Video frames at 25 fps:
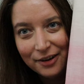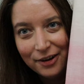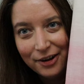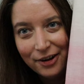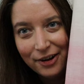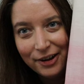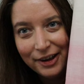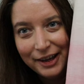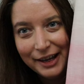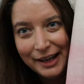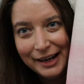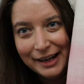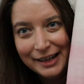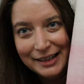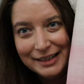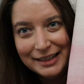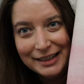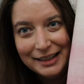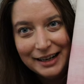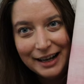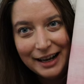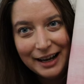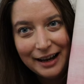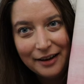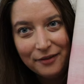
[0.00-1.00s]
all, and I
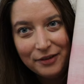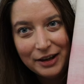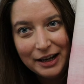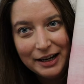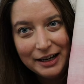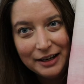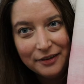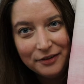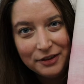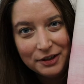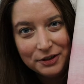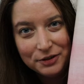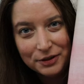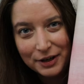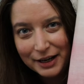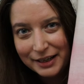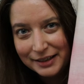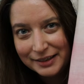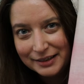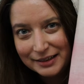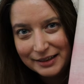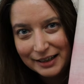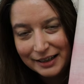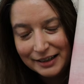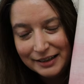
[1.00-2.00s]
did not have any of the
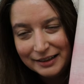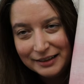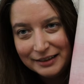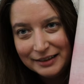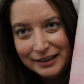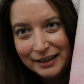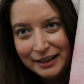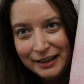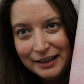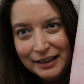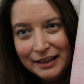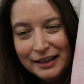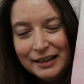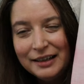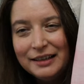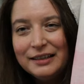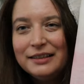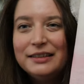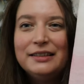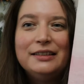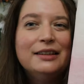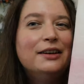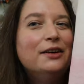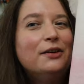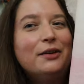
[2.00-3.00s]
dress done.
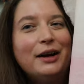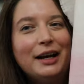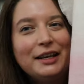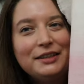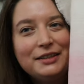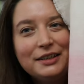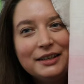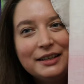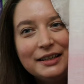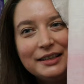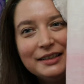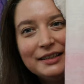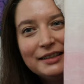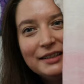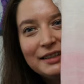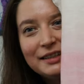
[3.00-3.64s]
So as you can